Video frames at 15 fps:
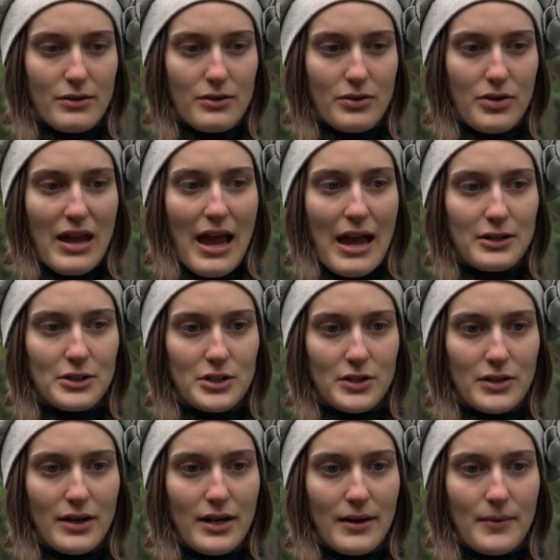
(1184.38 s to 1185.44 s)
the
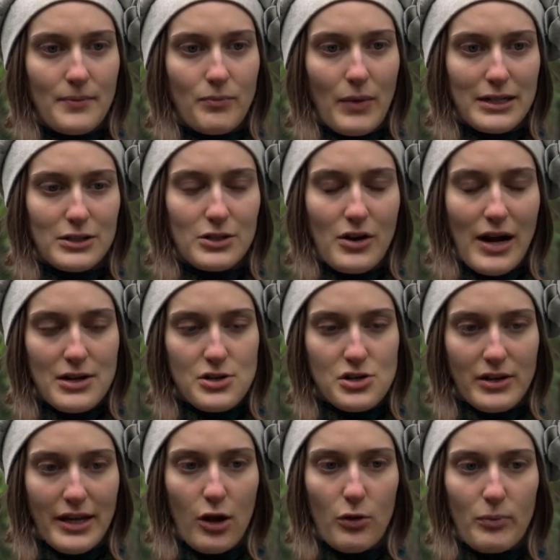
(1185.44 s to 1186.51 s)
editor, my editor
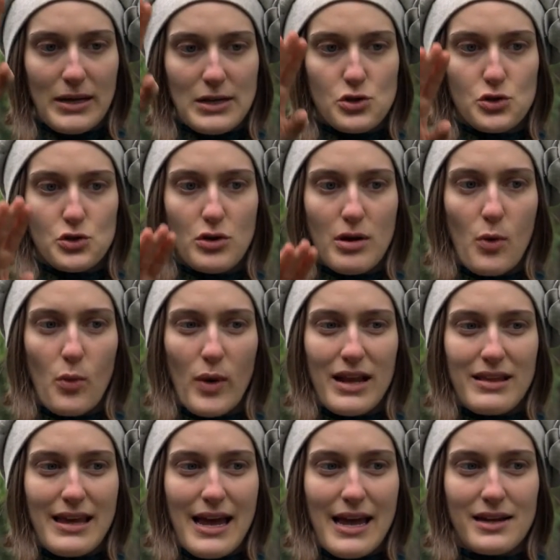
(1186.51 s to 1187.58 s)
Angela, helped me trim away
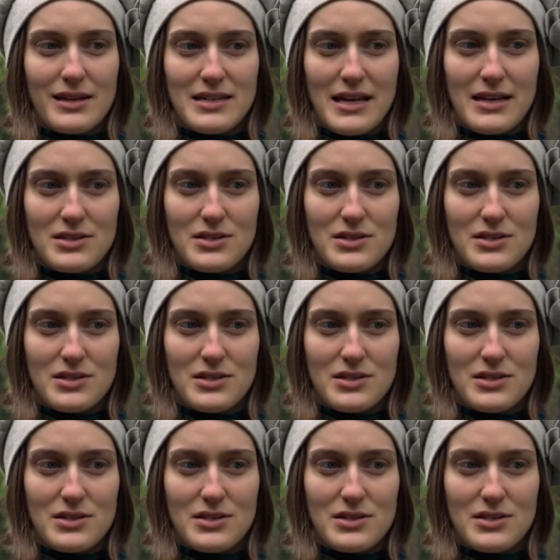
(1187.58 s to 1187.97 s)
the excess